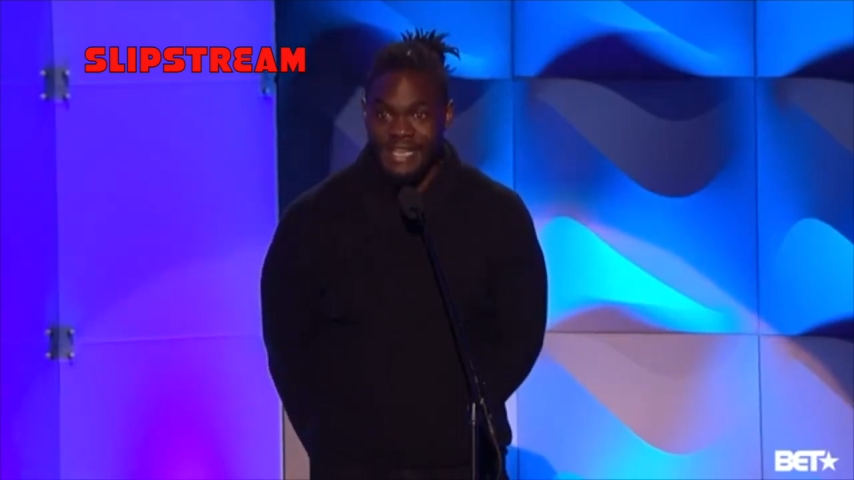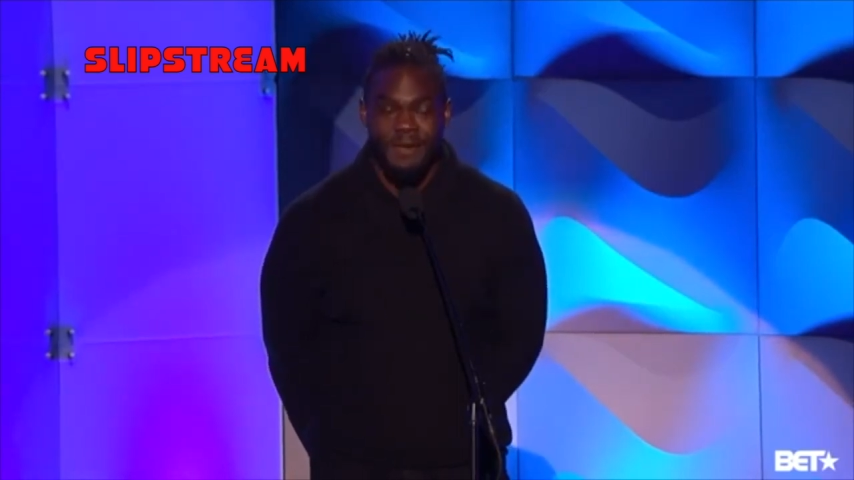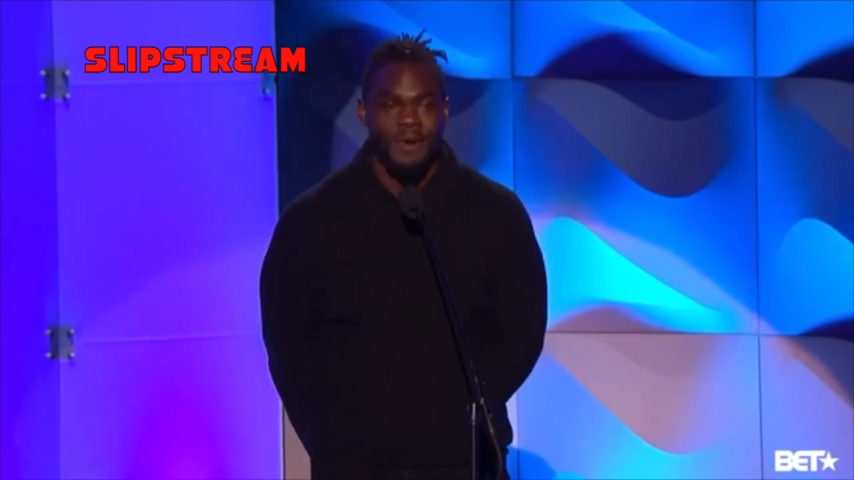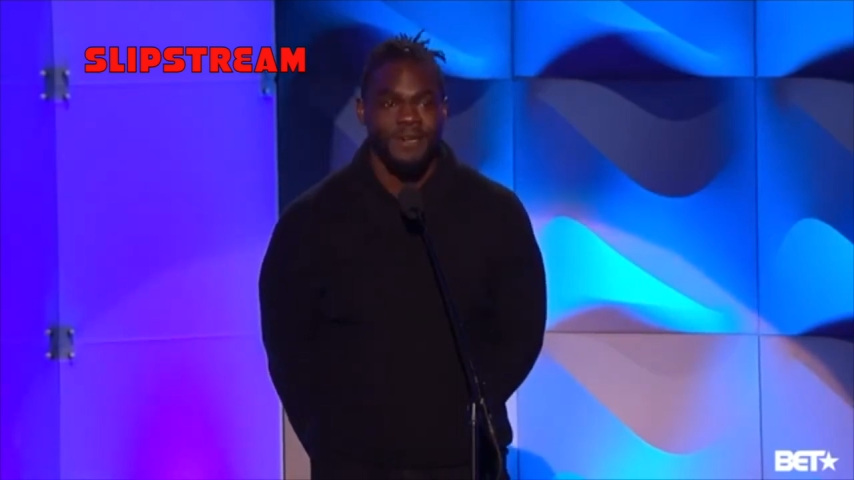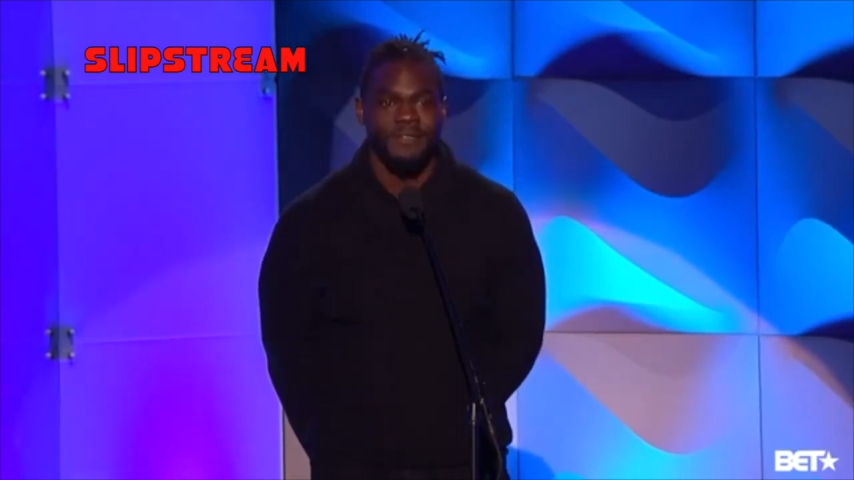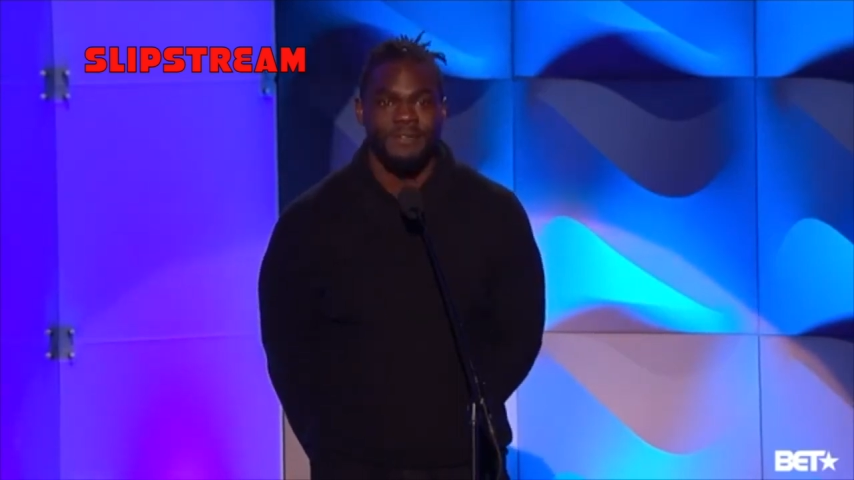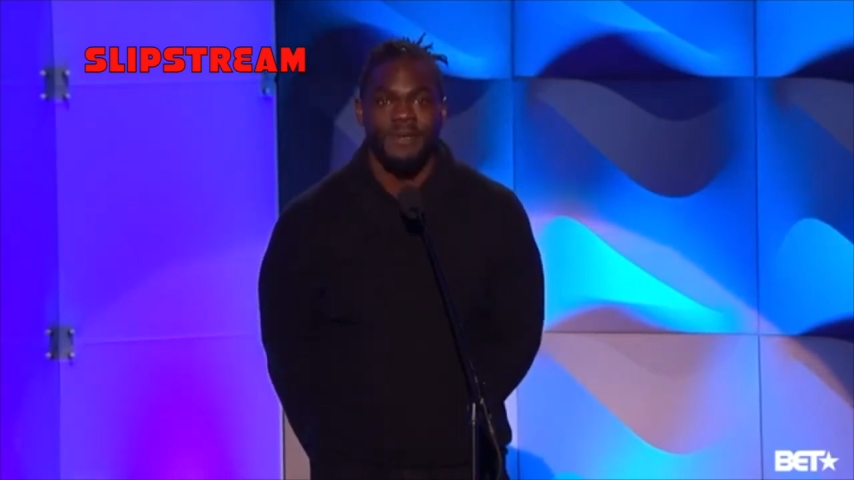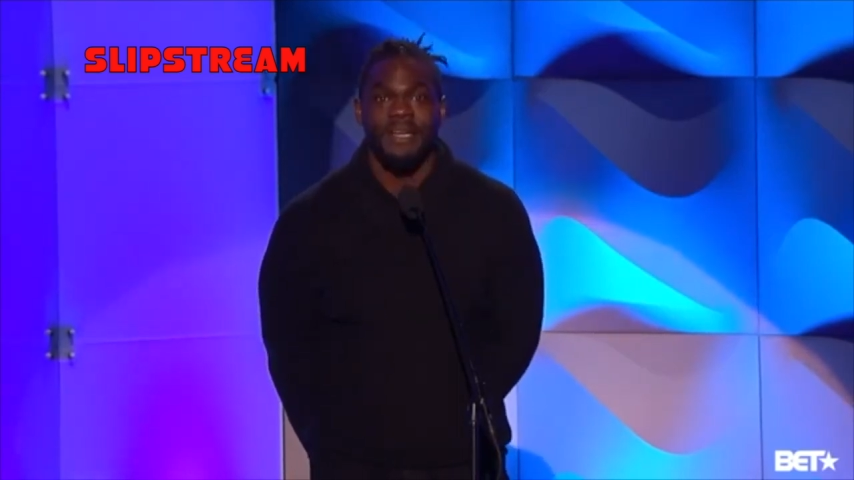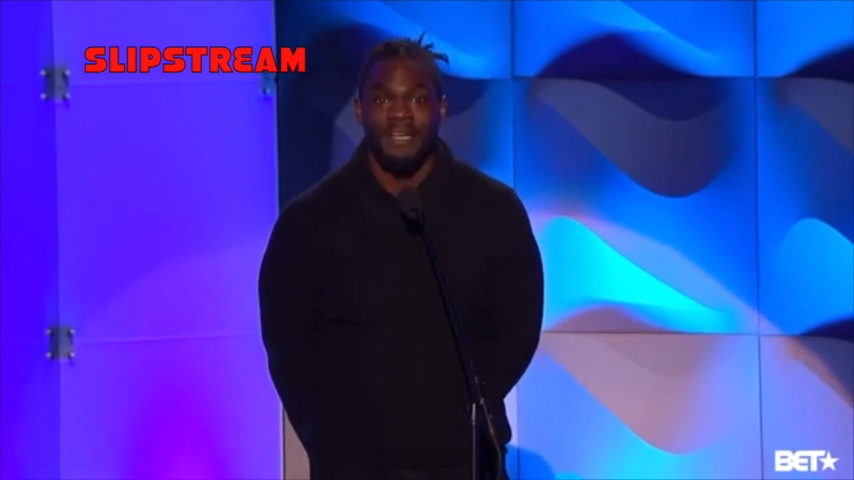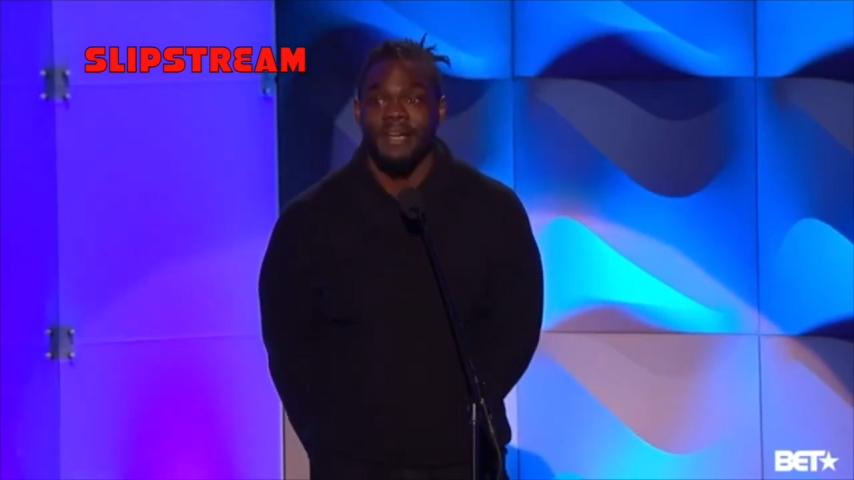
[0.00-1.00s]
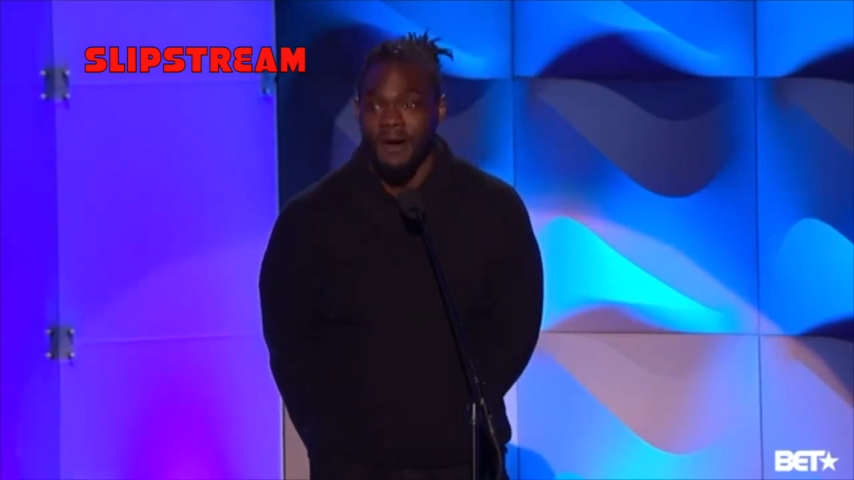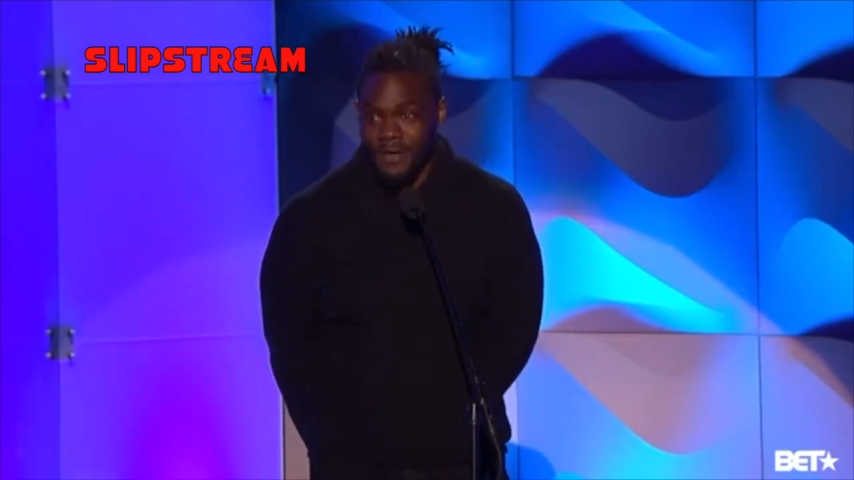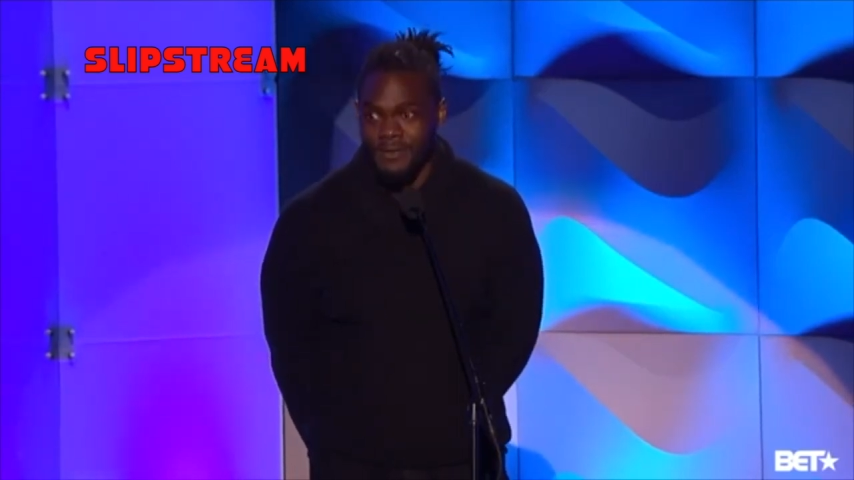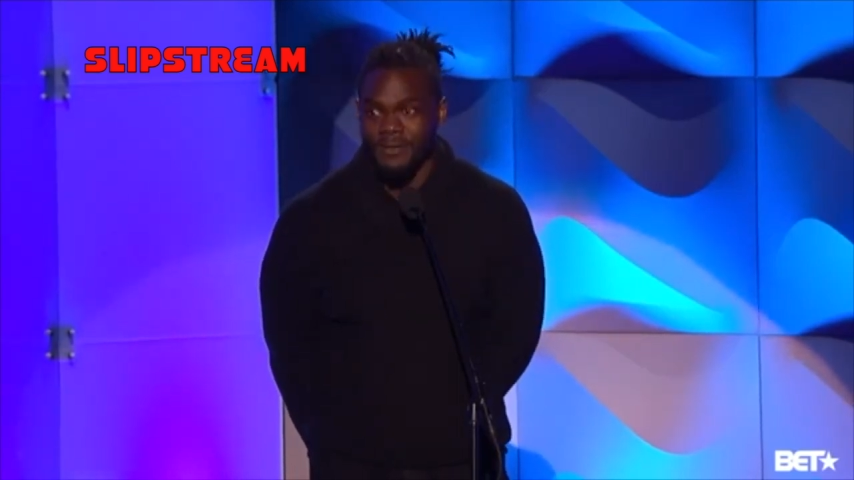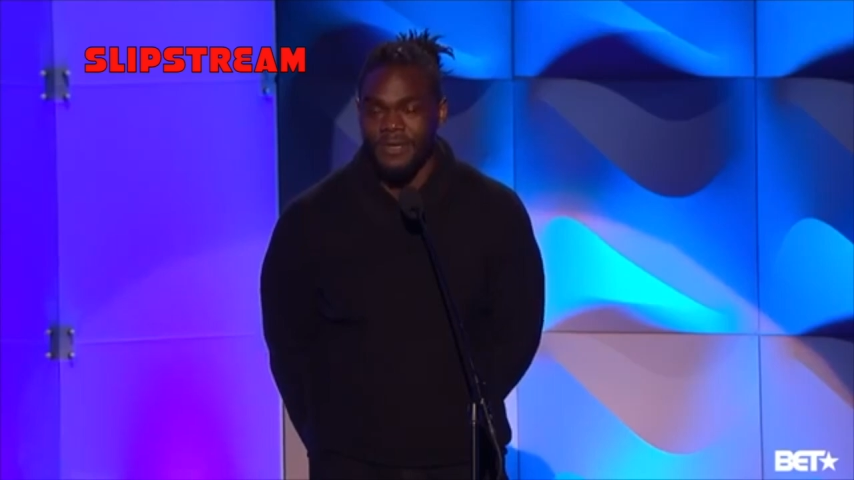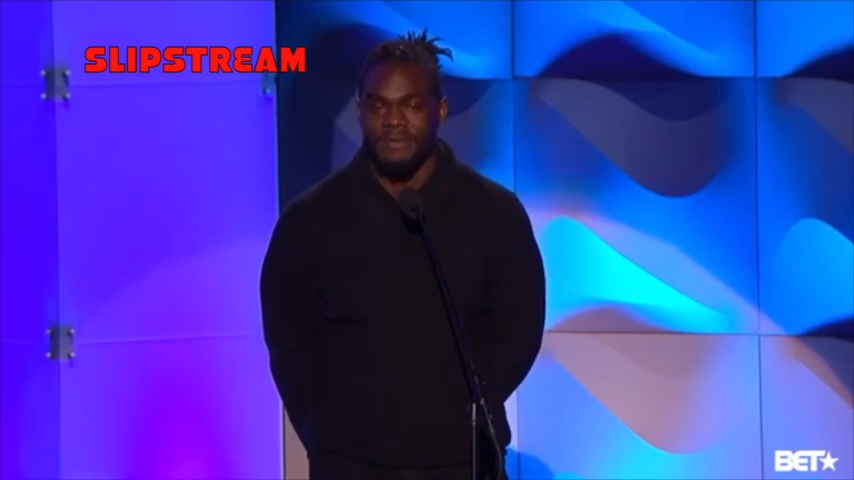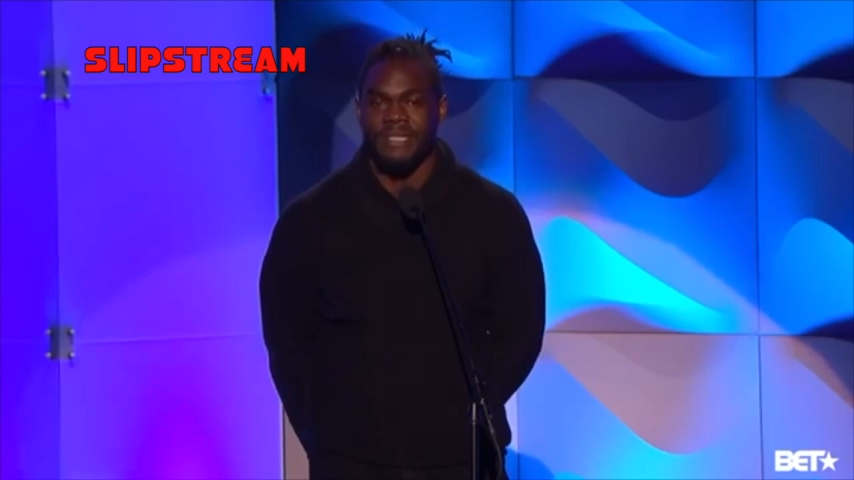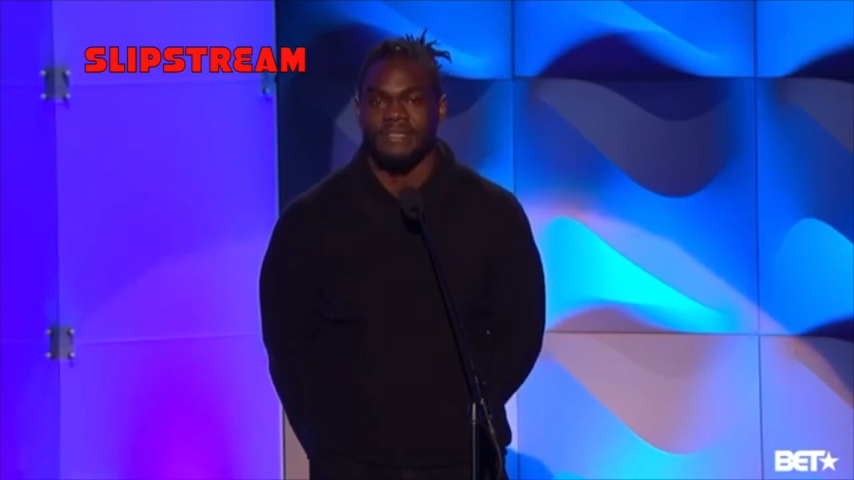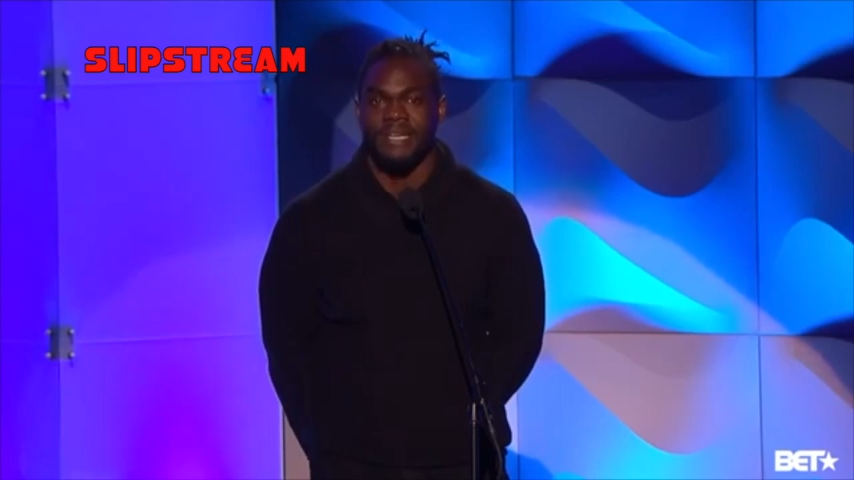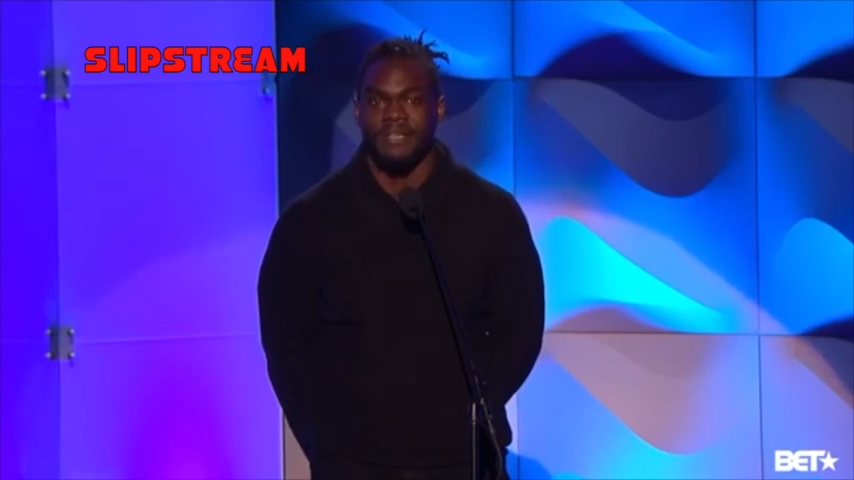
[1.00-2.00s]
same auditorium
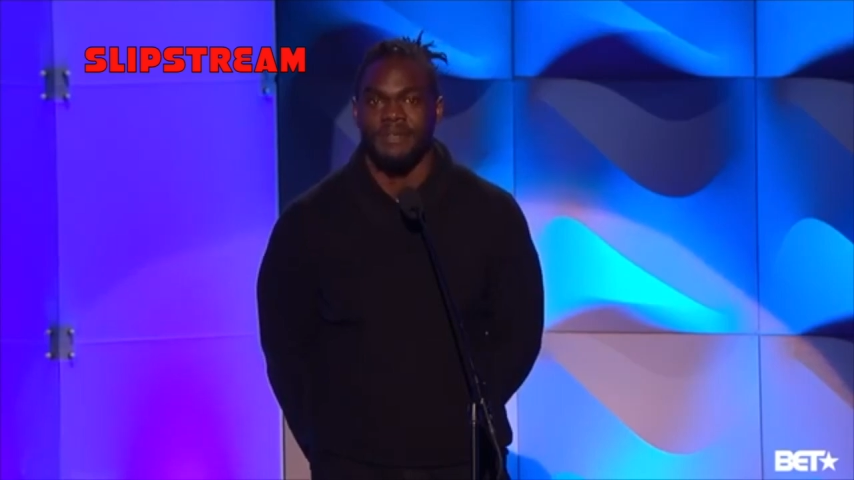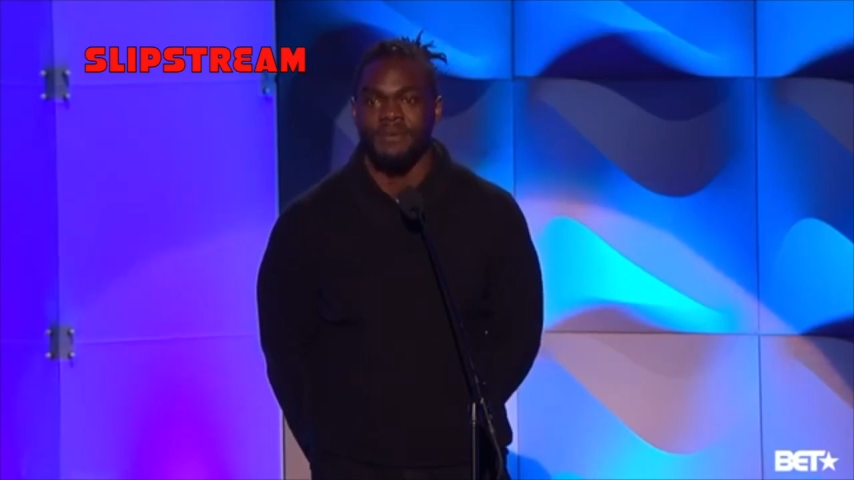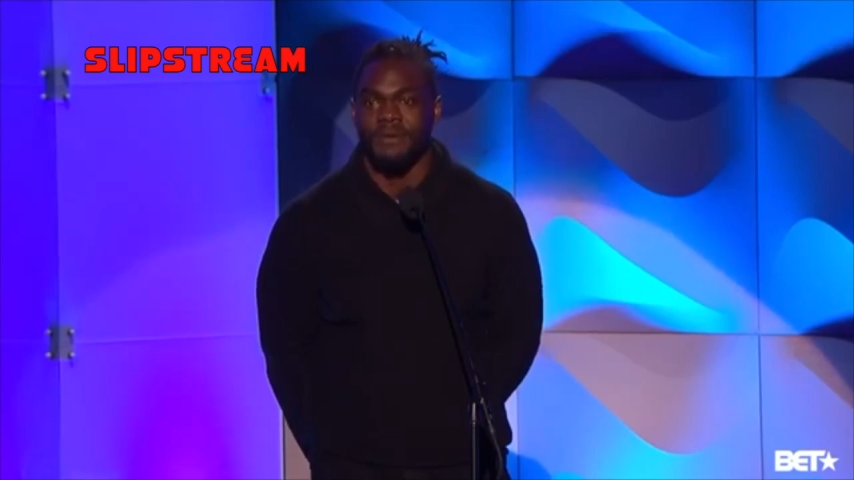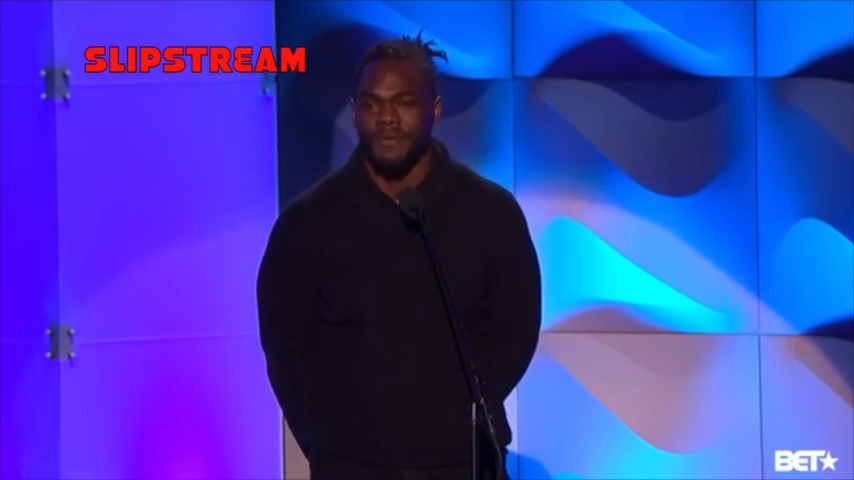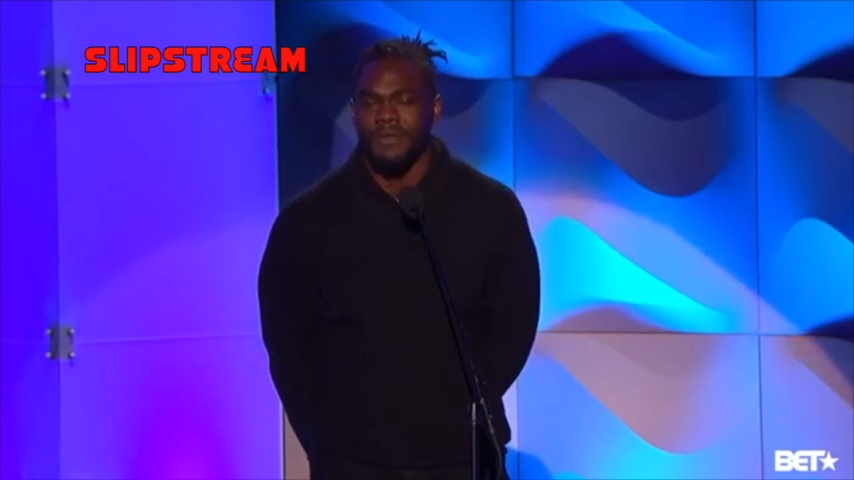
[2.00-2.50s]
just like you were.